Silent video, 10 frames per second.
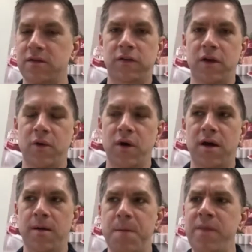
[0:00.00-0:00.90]

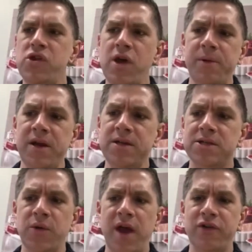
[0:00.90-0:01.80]
So, and the Japanese
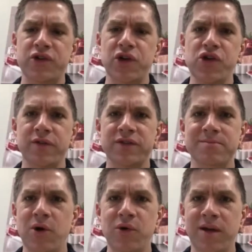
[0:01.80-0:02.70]
don't have a tradition of
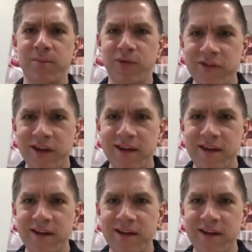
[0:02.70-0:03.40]
smoking brisket.